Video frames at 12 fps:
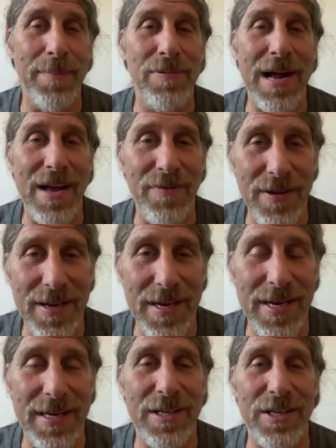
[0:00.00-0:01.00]

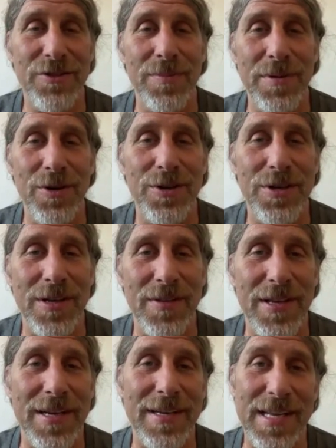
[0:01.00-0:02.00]
profit and distribution
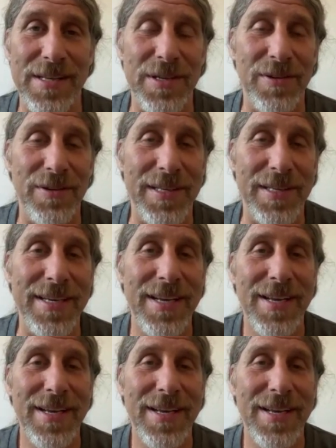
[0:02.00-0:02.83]
than necessarily